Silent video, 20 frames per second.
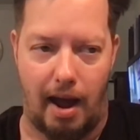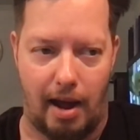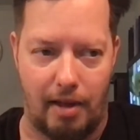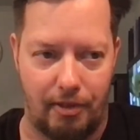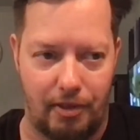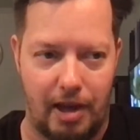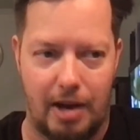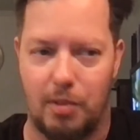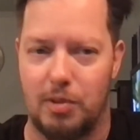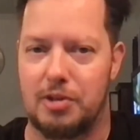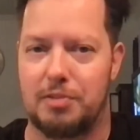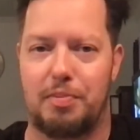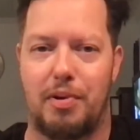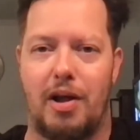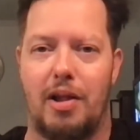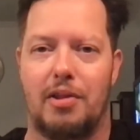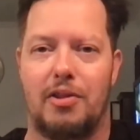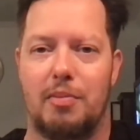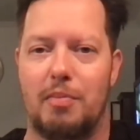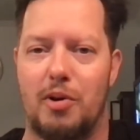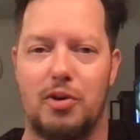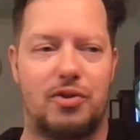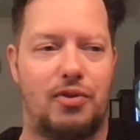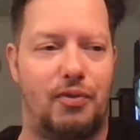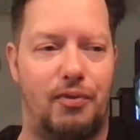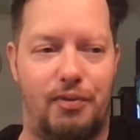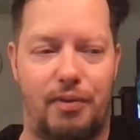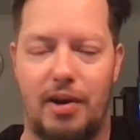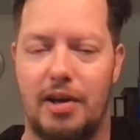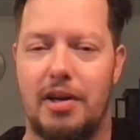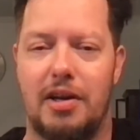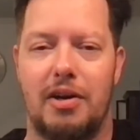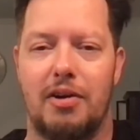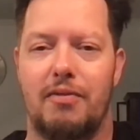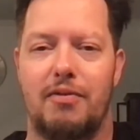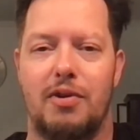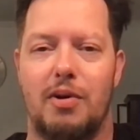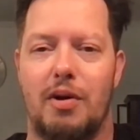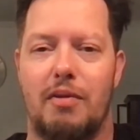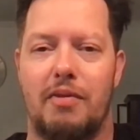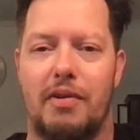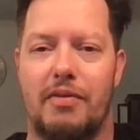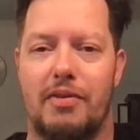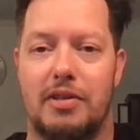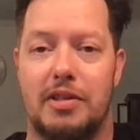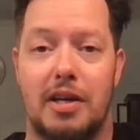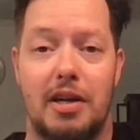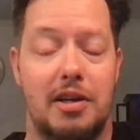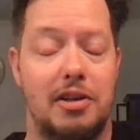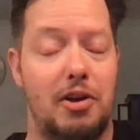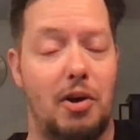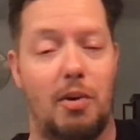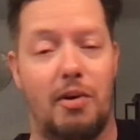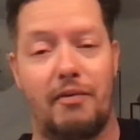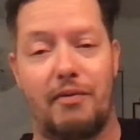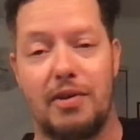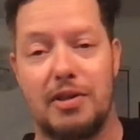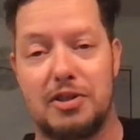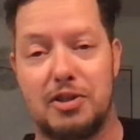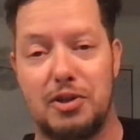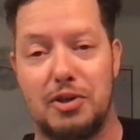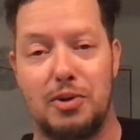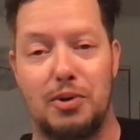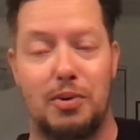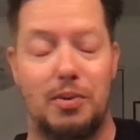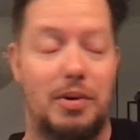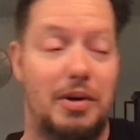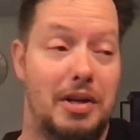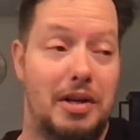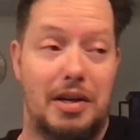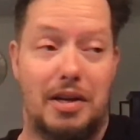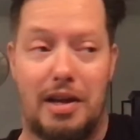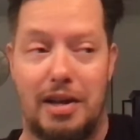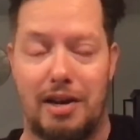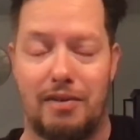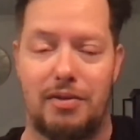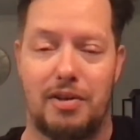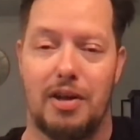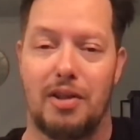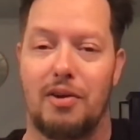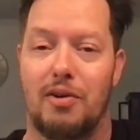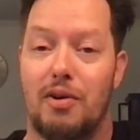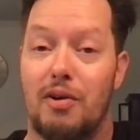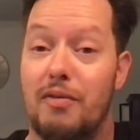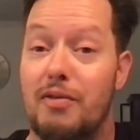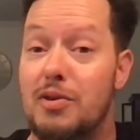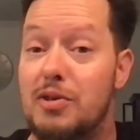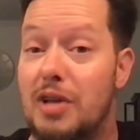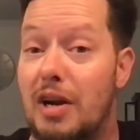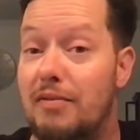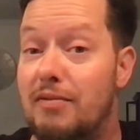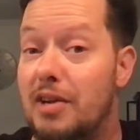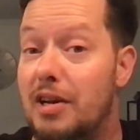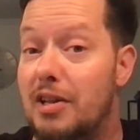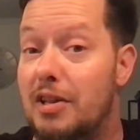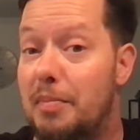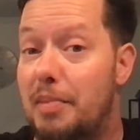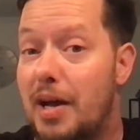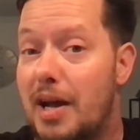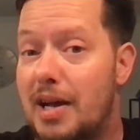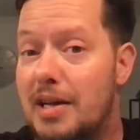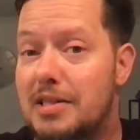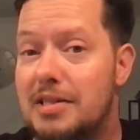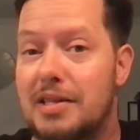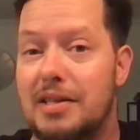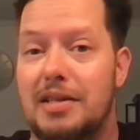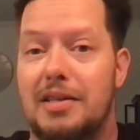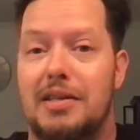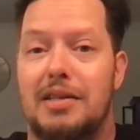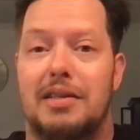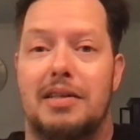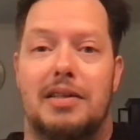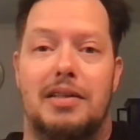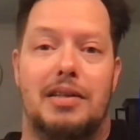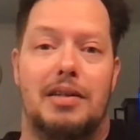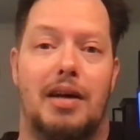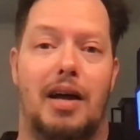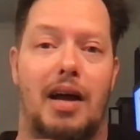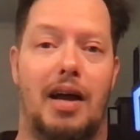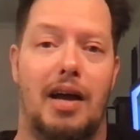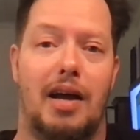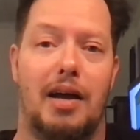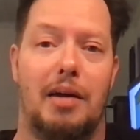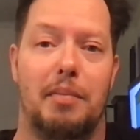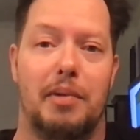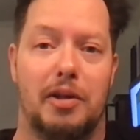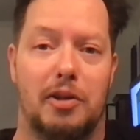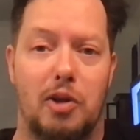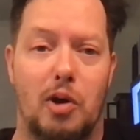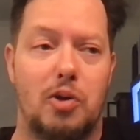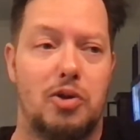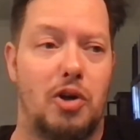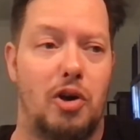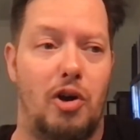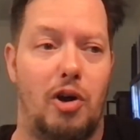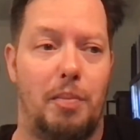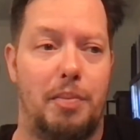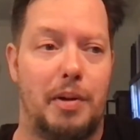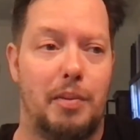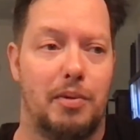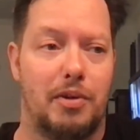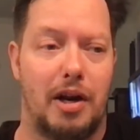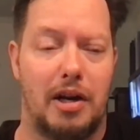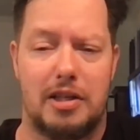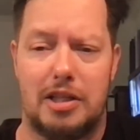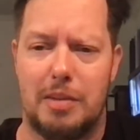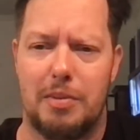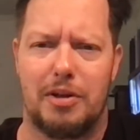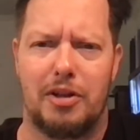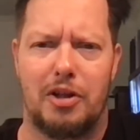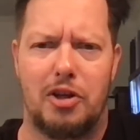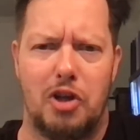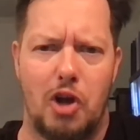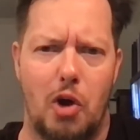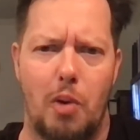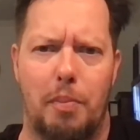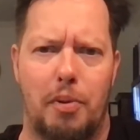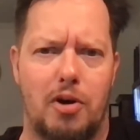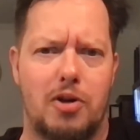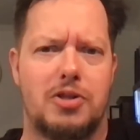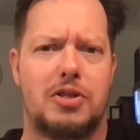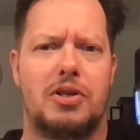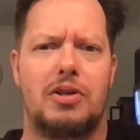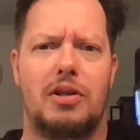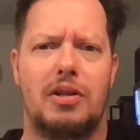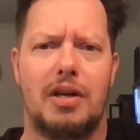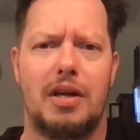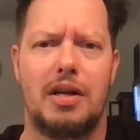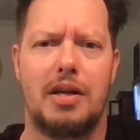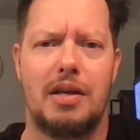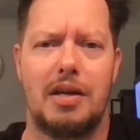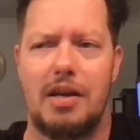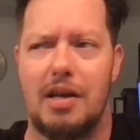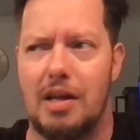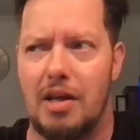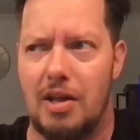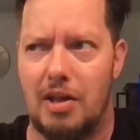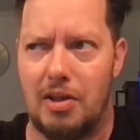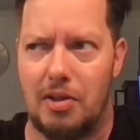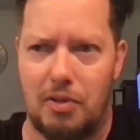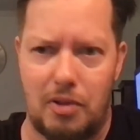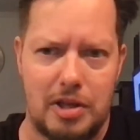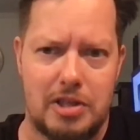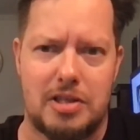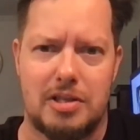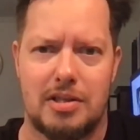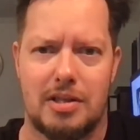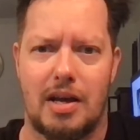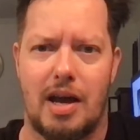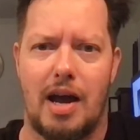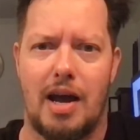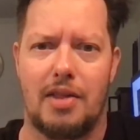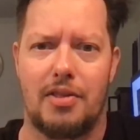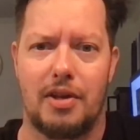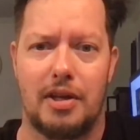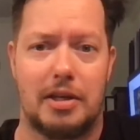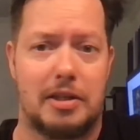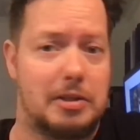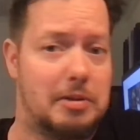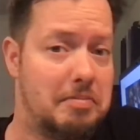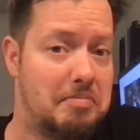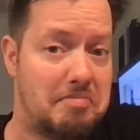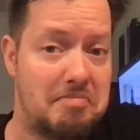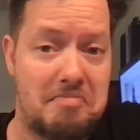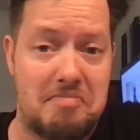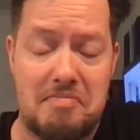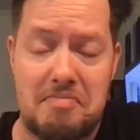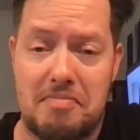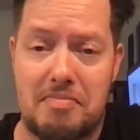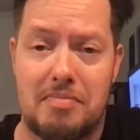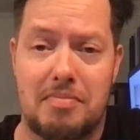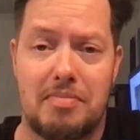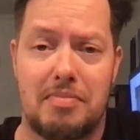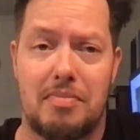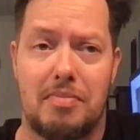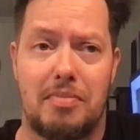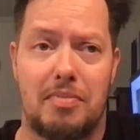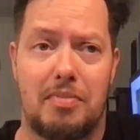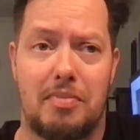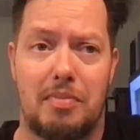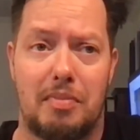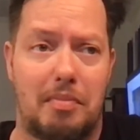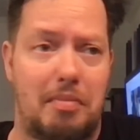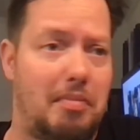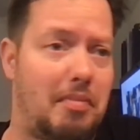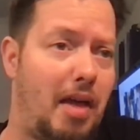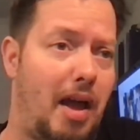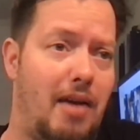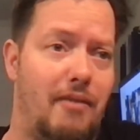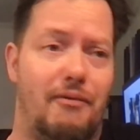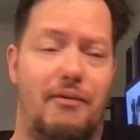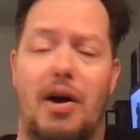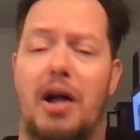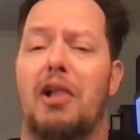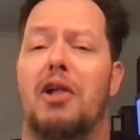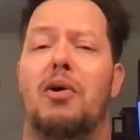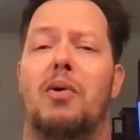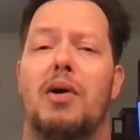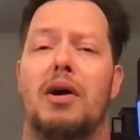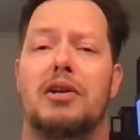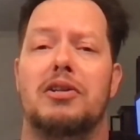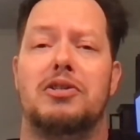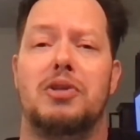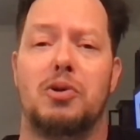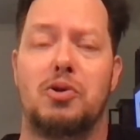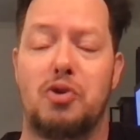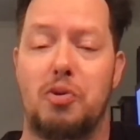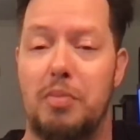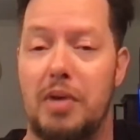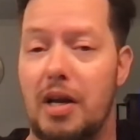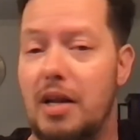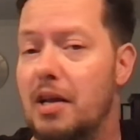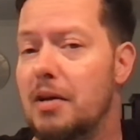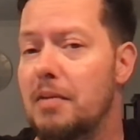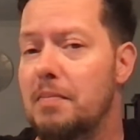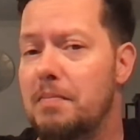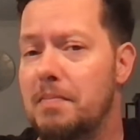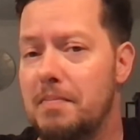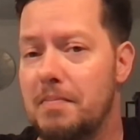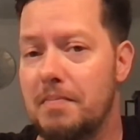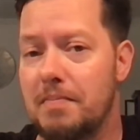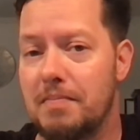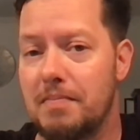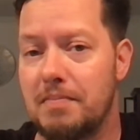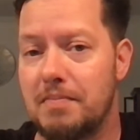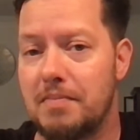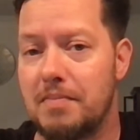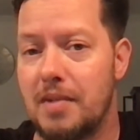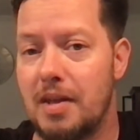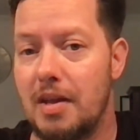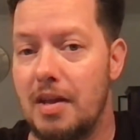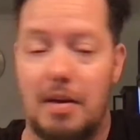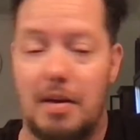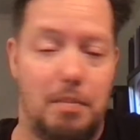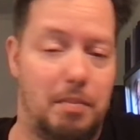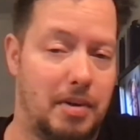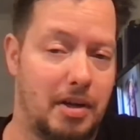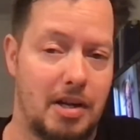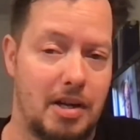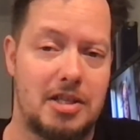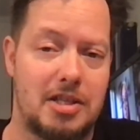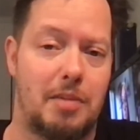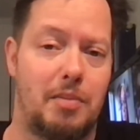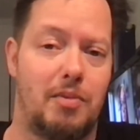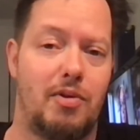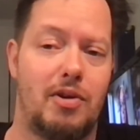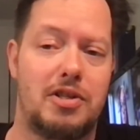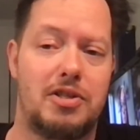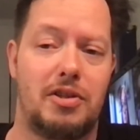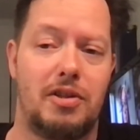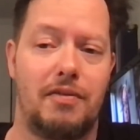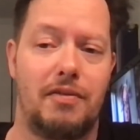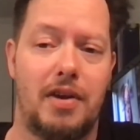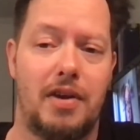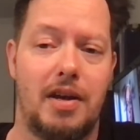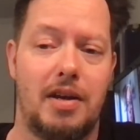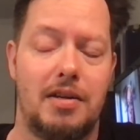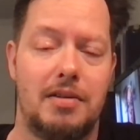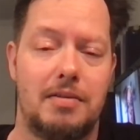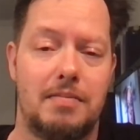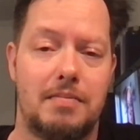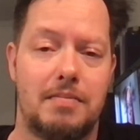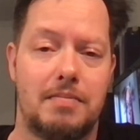That was probably the most fun interview I've ever done. No offense to any of the other interviews I've done in the past. But those are all people that I typically know personally. This is a guy that I follow on social media because I'm a wrestling fan.